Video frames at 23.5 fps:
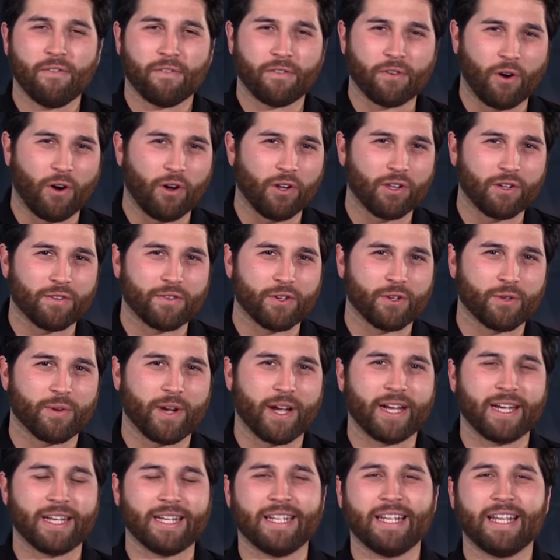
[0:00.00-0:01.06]
for all of your
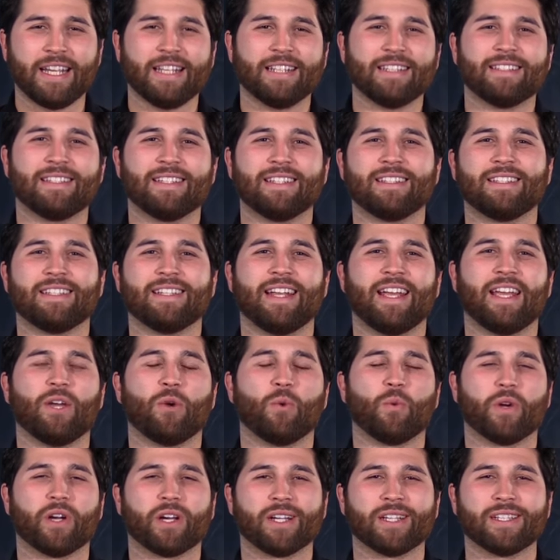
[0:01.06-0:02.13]
riding needs. Today
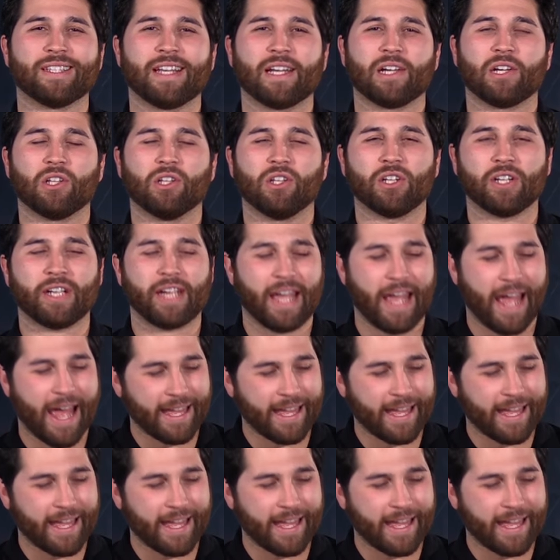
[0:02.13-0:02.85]
we're going to take a look